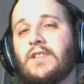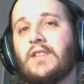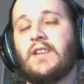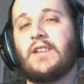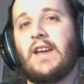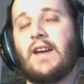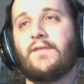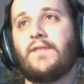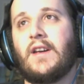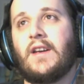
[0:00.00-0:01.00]
They didn't
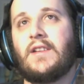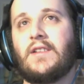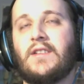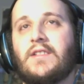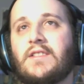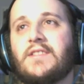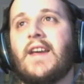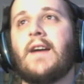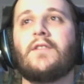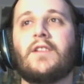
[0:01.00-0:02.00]
have uh, it, it. didn't
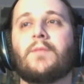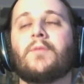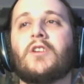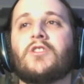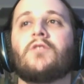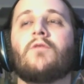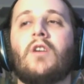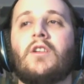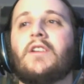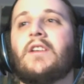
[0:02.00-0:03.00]
sound like the production
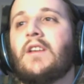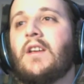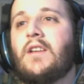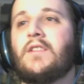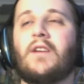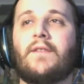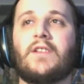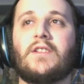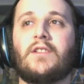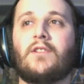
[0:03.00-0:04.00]
quality is
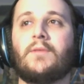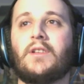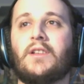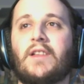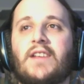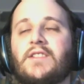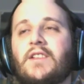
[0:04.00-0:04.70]
obviously a little bit less.